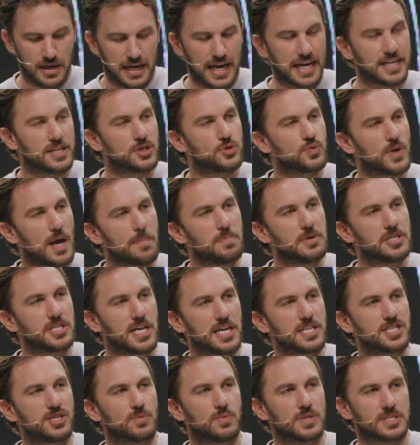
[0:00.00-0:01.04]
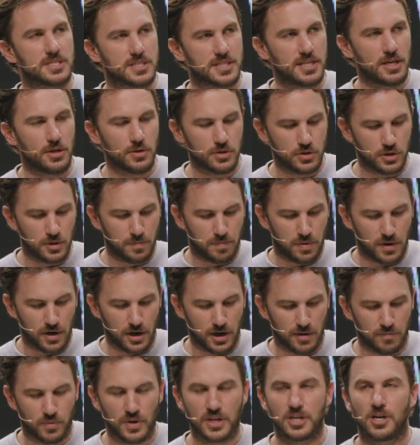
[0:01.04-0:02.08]
and his reputation was still
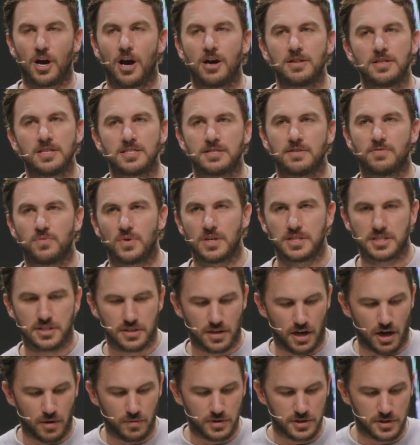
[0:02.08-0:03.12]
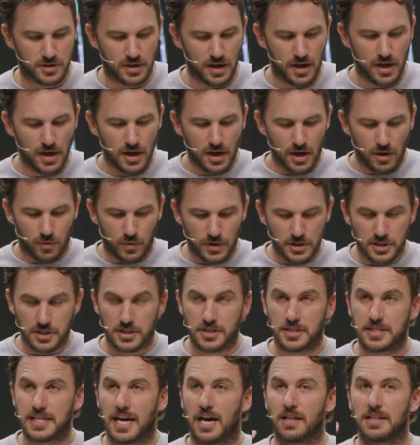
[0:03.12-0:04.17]
superb regardless of what Saul was
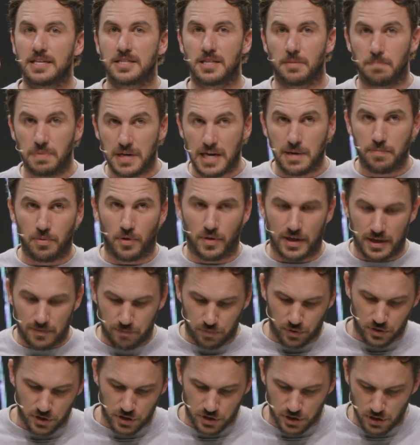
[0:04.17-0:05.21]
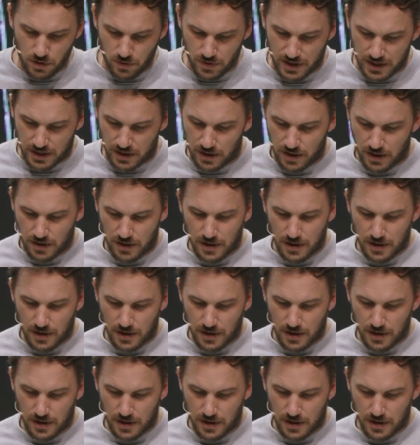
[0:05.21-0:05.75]
telling the people and pursuing.